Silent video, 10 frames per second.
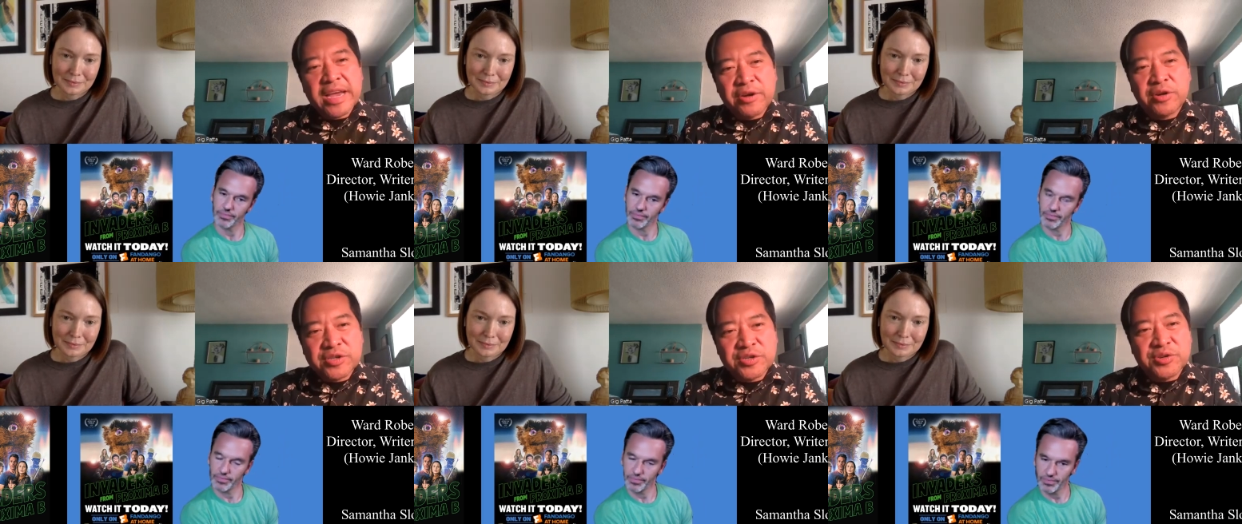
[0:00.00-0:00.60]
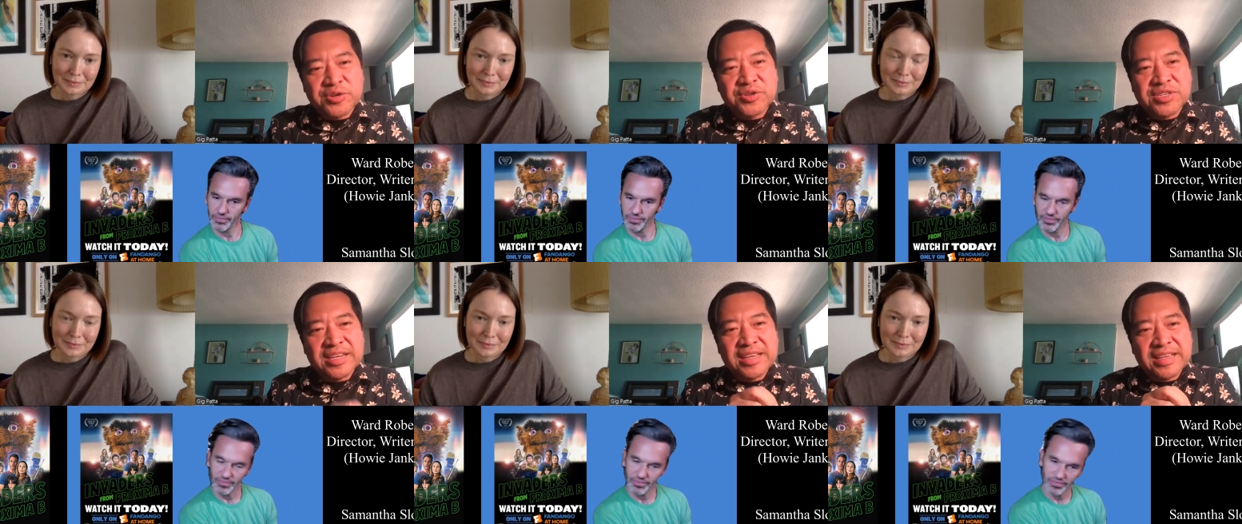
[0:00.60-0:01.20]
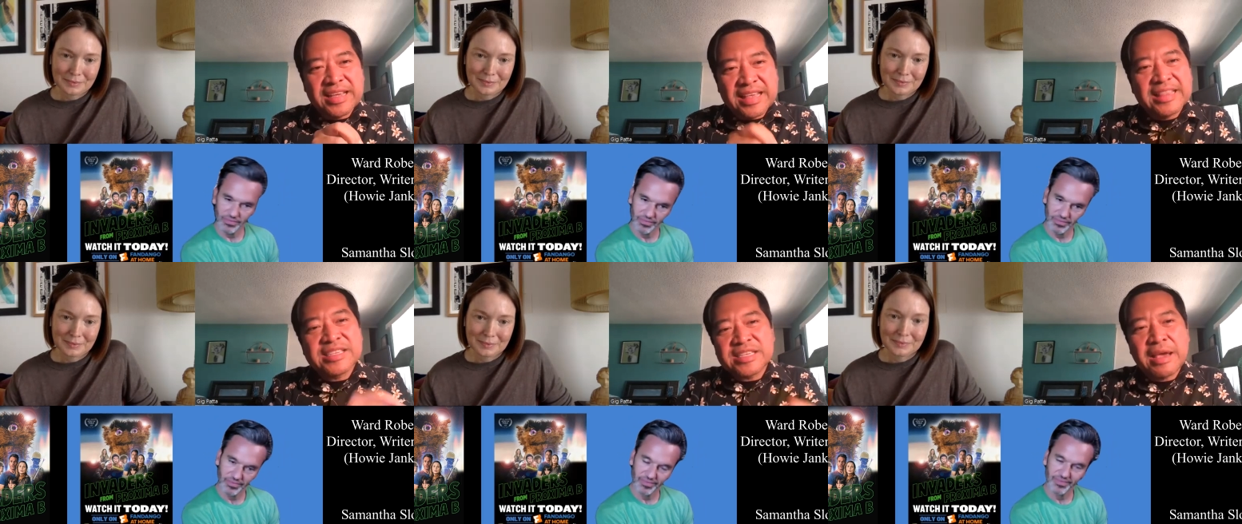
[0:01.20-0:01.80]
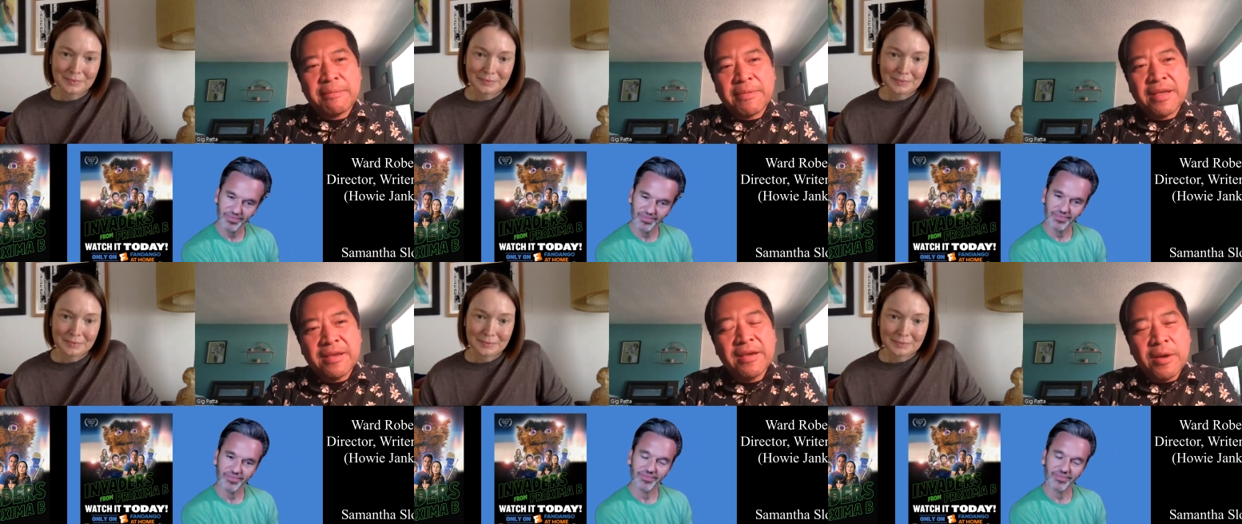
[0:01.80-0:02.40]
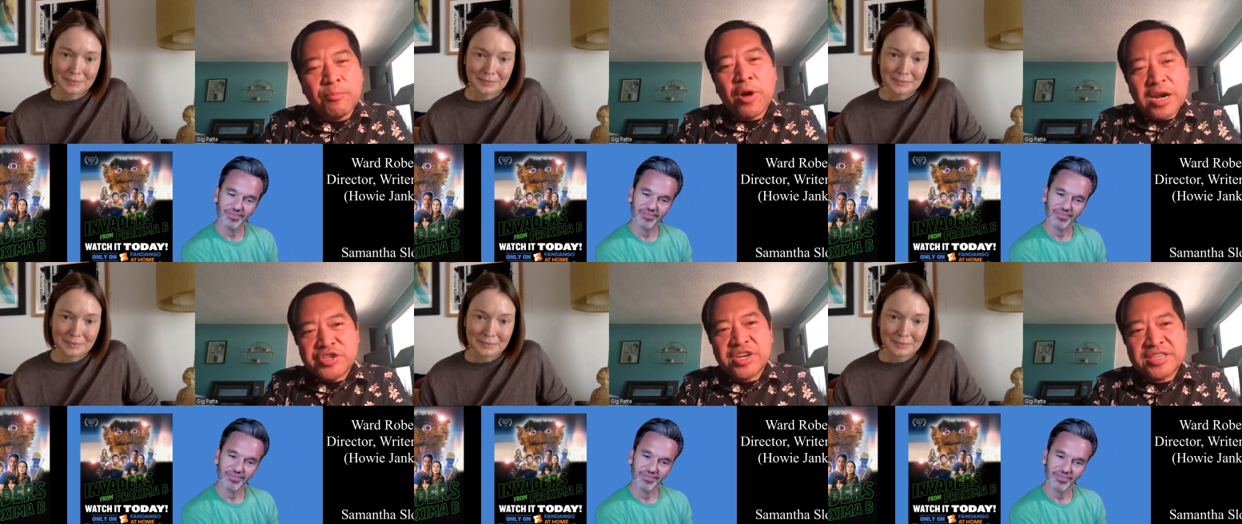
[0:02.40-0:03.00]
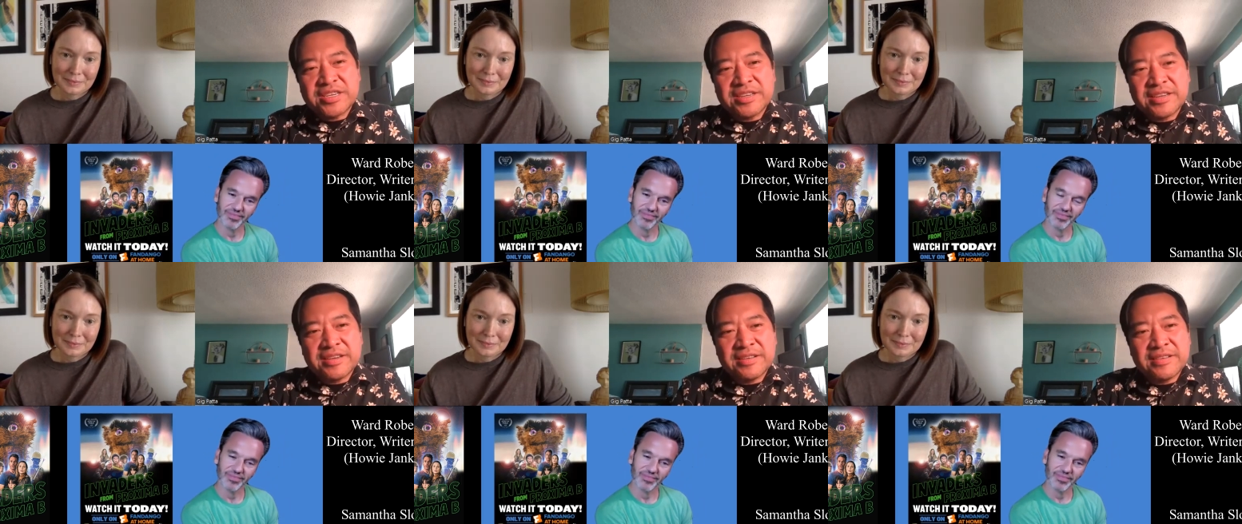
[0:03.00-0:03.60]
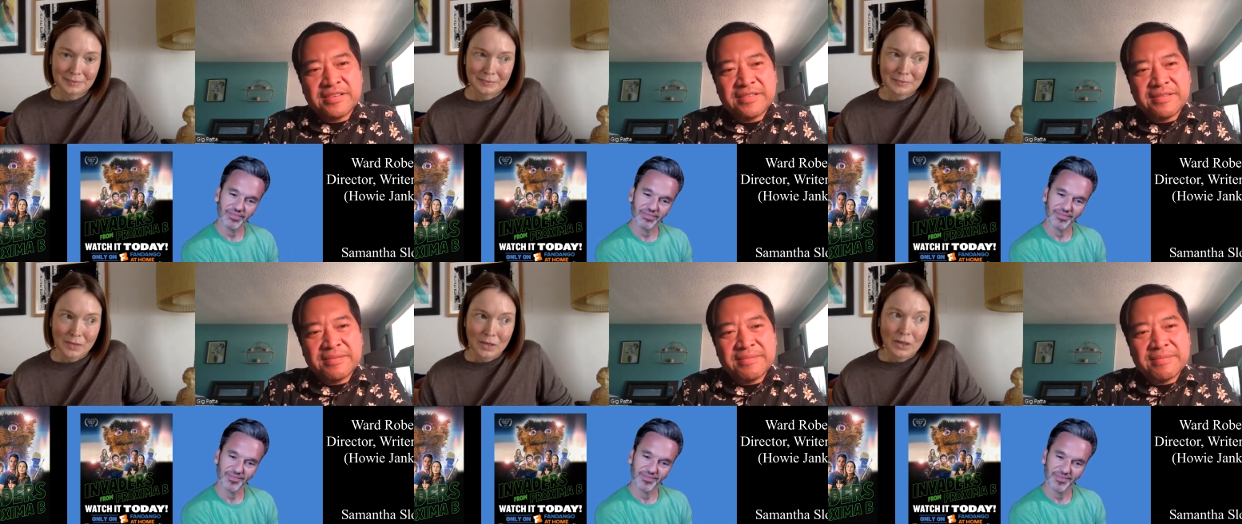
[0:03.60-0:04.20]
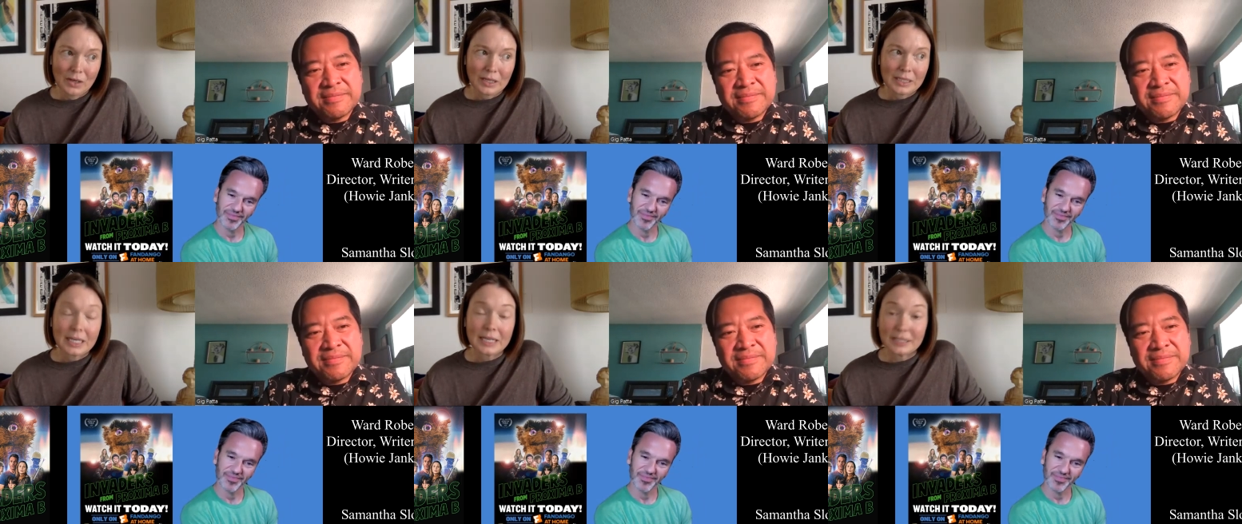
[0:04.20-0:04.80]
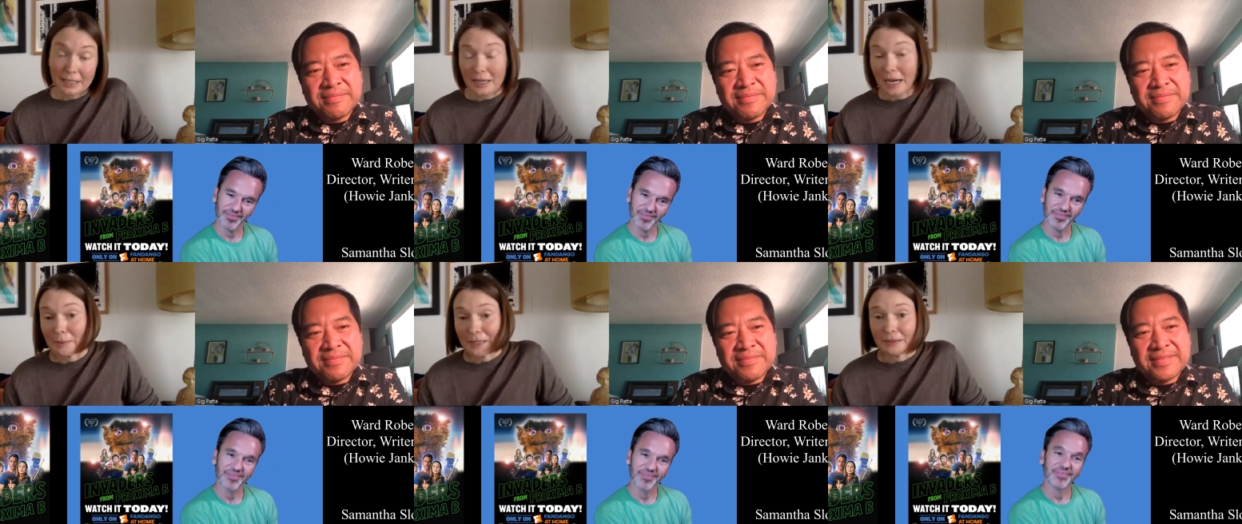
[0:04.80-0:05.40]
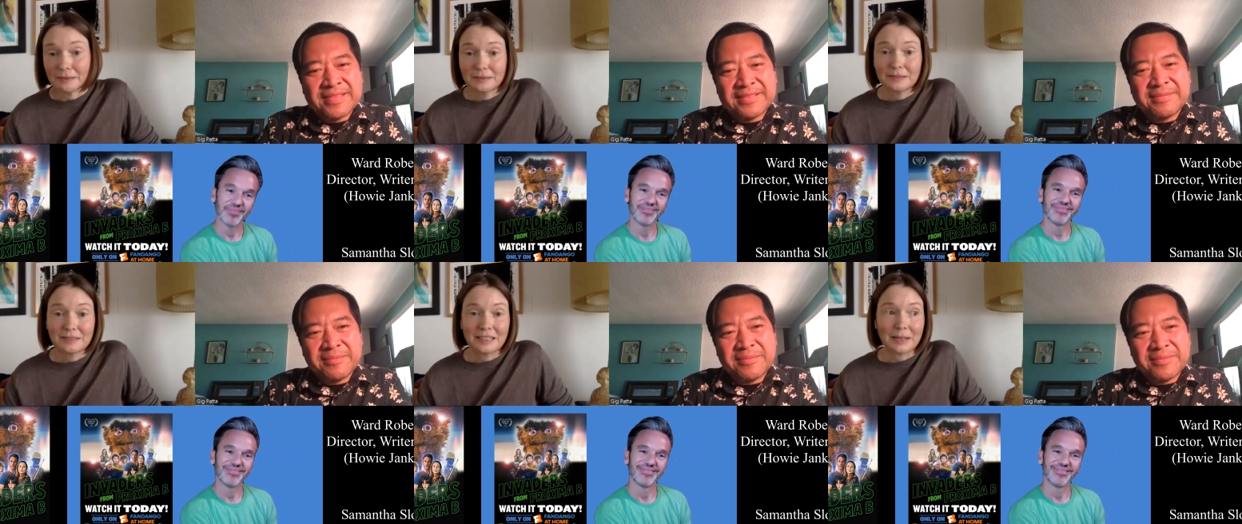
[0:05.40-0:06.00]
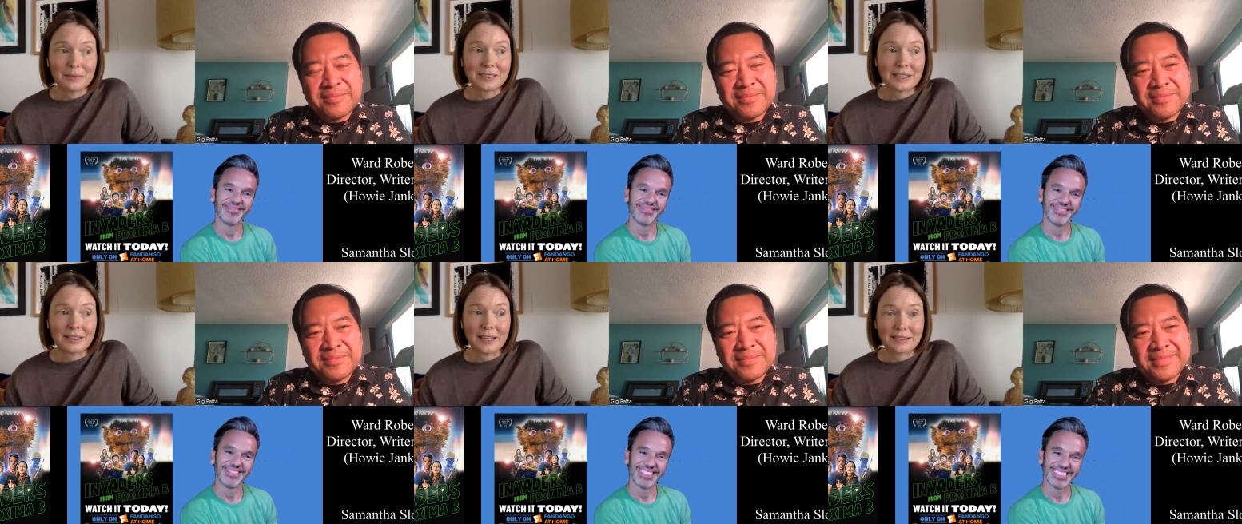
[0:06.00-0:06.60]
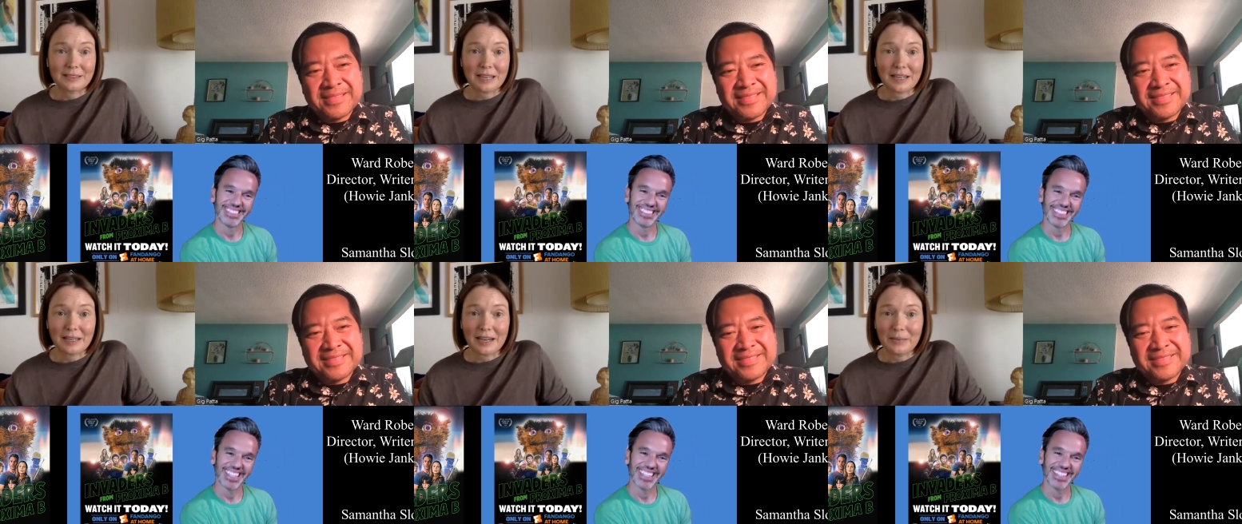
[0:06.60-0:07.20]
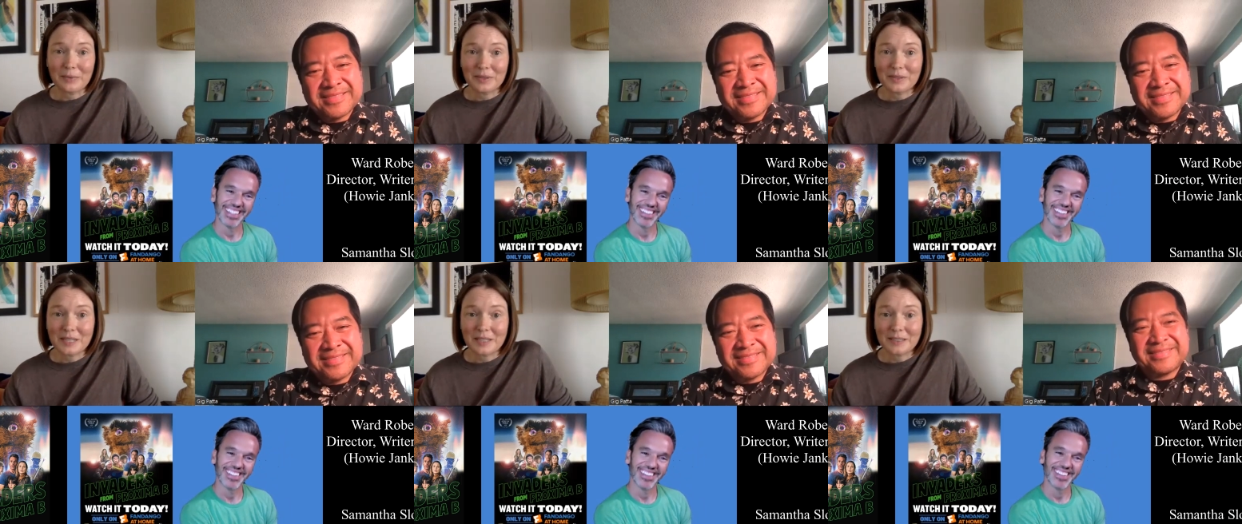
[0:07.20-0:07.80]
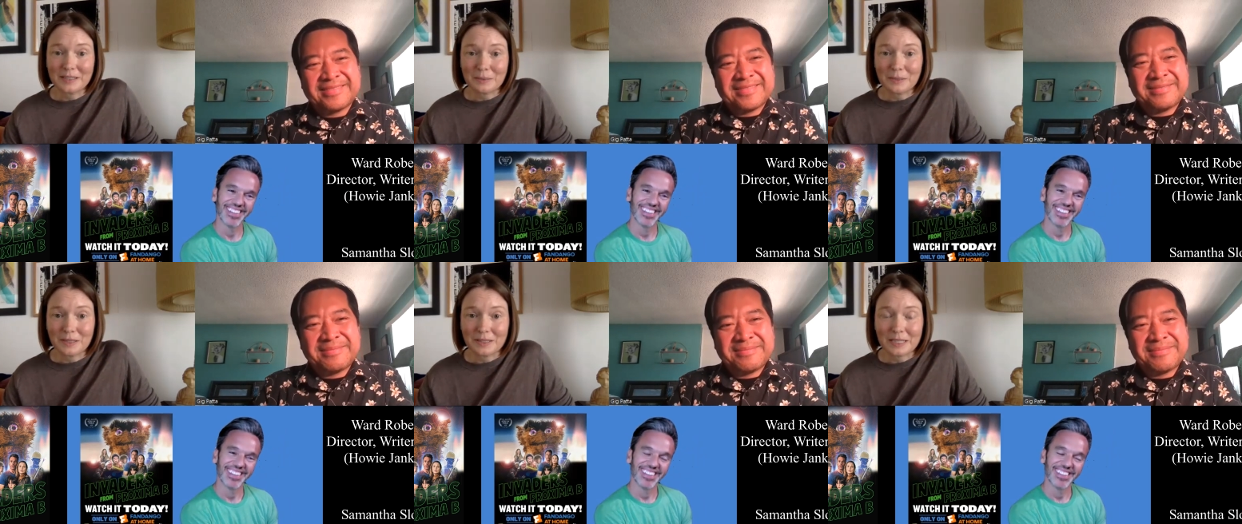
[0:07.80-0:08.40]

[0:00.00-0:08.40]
Speaker 1: characters in the same project?
Speaker 2: Yeah, I mean, I would say yes. I, I would say this is one of the